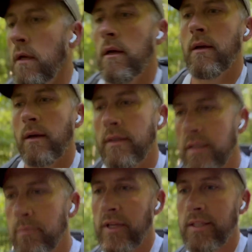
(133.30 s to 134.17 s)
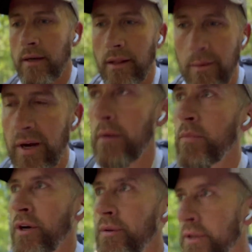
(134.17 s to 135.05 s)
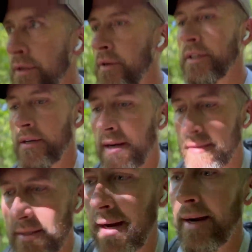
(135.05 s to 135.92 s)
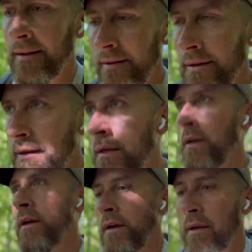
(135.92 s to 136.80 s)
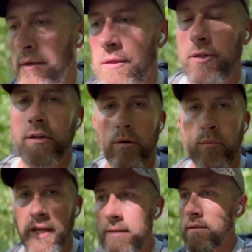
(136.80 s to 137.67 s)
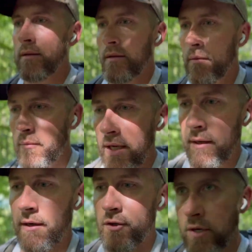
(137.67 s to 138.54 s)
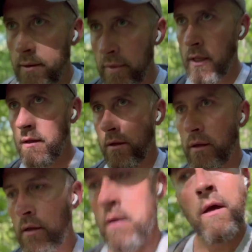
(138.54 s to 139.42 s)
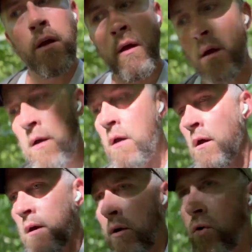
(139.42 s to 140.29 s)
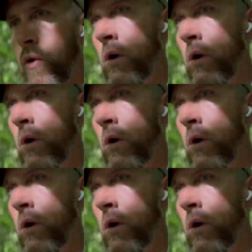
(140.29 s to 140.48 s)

Uh, just puts you in a lot better mood too because you're outside. Sure beats being on a treadmill. Whew.